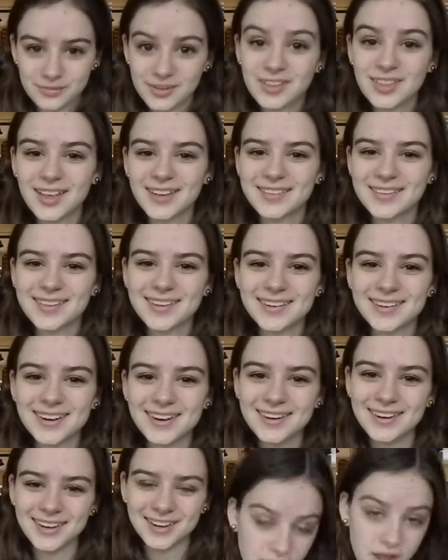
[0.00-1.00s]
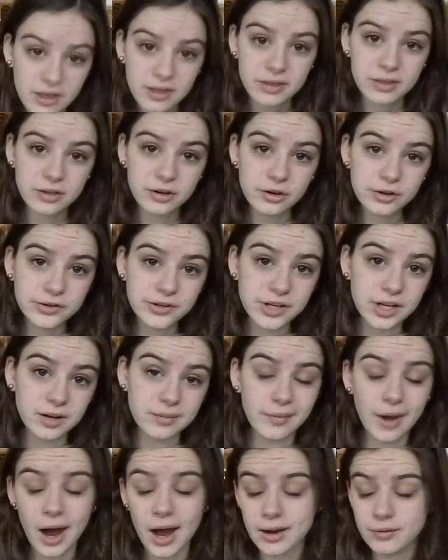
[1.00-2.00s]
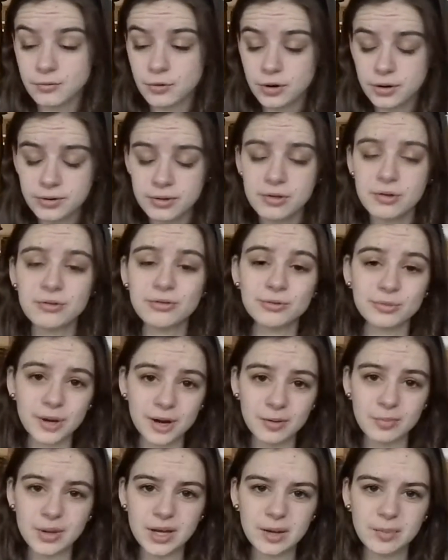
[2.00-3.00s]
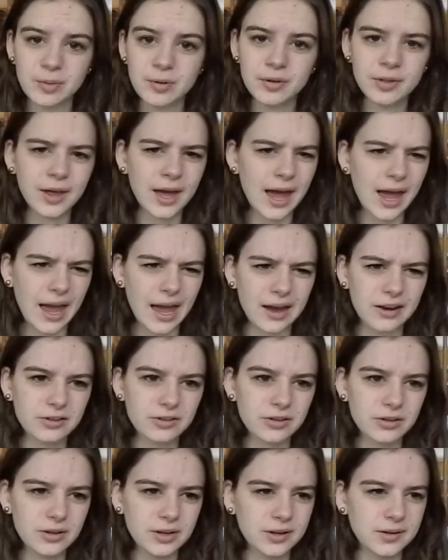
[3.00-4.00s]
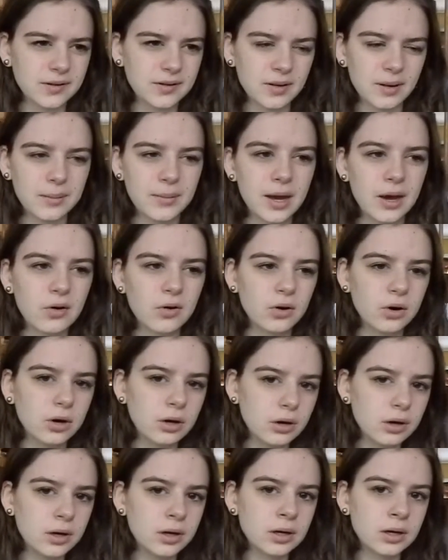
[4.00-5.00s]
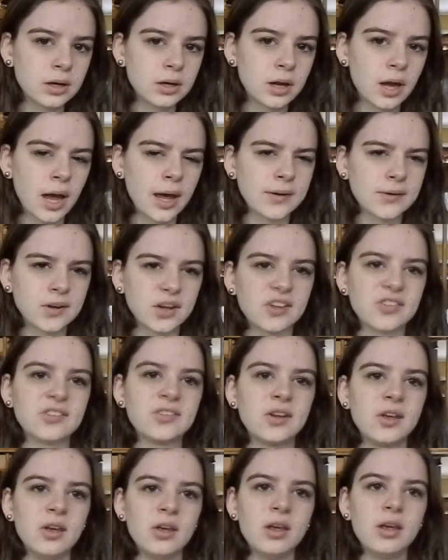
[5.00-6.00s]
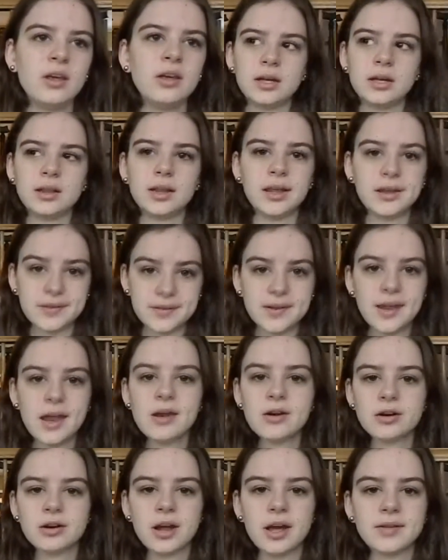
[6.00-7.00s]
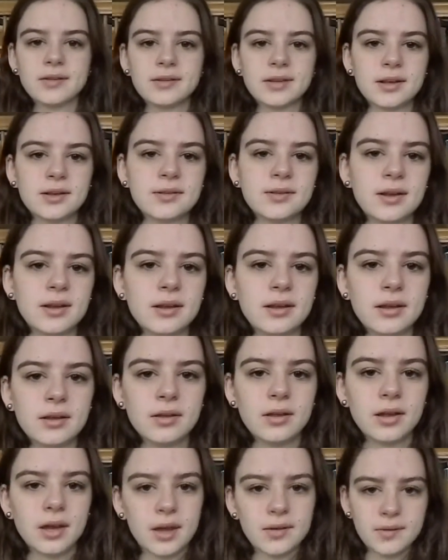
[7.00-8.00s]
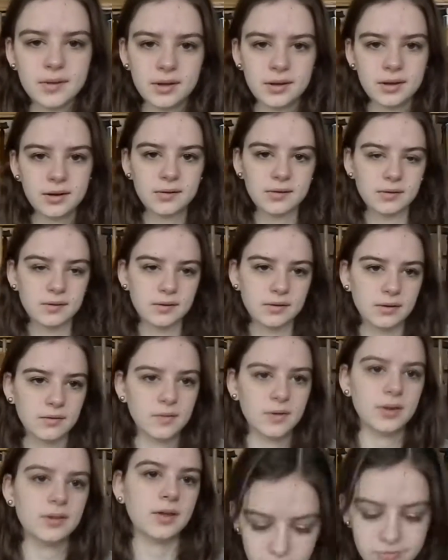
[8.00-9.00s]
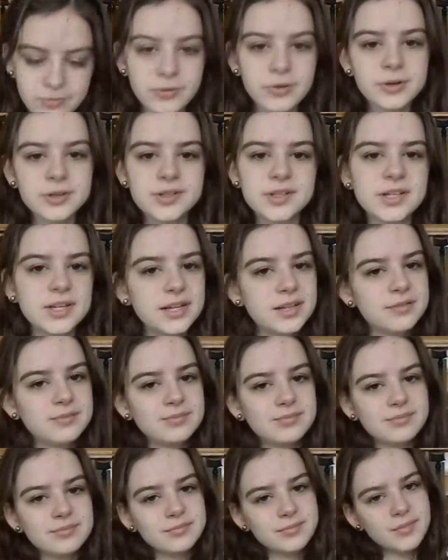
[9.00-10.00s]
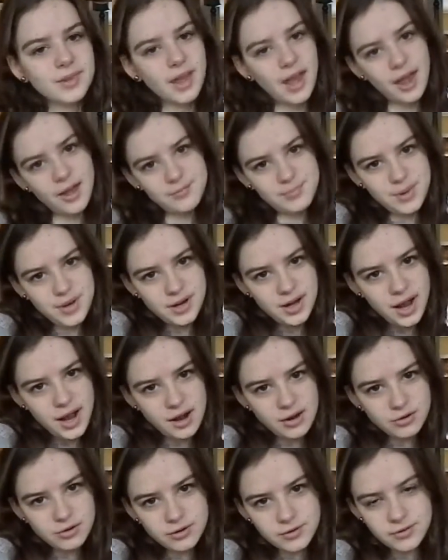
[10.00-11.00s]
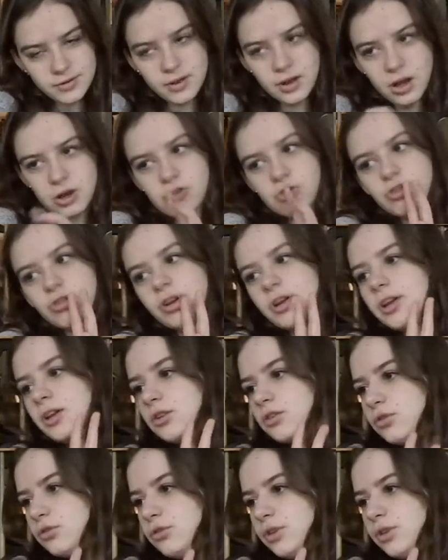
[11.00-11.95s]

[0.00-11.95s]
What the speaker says: Let's continue. 13. I'm one of those rare people that actually is somehow good at test taking. Like standardized test taking, like SATs and stuff like that. 14. I've been out of the country 2